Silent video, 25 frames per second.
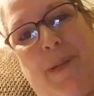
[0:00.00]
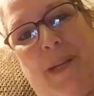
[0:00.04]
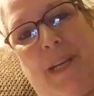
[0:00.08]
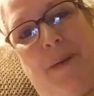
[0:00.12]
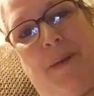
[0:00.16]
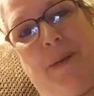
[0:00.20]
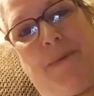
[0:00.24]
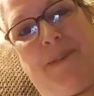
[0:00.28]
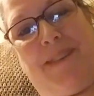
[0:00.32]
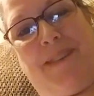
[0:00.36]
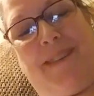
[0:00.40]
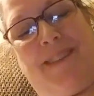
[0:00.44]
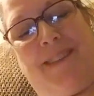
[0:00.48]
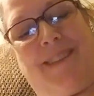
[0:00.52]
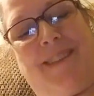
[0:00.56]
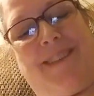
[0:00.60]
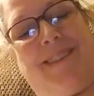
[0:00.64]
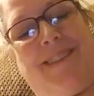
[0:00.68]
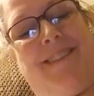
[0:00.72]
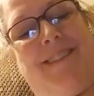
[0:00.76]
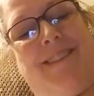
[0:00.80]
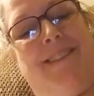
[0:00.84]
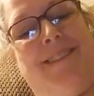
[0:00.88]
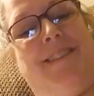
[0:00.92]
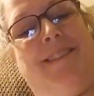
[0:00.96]
he was
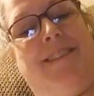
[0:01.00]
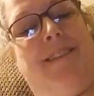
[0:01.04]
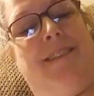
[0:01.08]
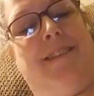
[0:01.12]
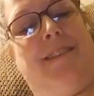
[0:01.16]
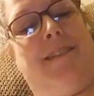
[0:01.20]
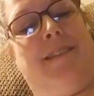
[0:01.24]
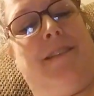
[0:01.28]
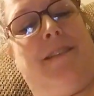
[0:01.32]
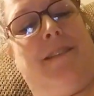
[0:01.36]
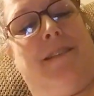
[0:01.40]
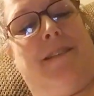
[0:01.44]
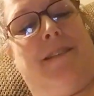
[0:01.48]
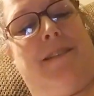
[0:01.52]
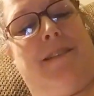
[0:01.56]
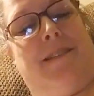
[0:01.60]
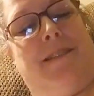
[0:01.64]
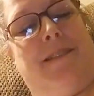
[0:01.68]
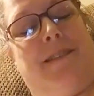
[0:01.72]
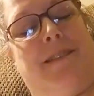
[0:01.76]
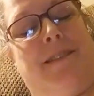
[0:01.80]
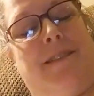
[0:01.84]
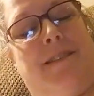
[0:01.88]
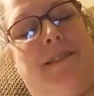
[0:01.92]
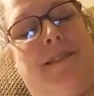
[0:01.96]
little.
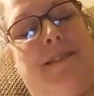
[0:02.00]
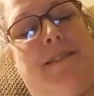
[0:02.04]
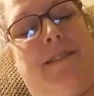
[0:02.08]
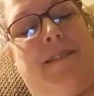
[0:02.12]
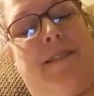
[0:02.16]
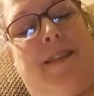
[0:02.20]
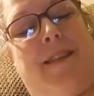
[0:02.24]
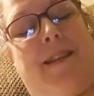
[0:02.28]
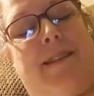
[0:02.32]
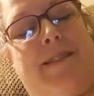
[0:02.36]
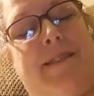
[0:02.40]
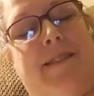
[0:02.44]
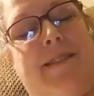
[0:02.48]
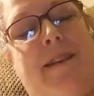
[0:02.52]
So that's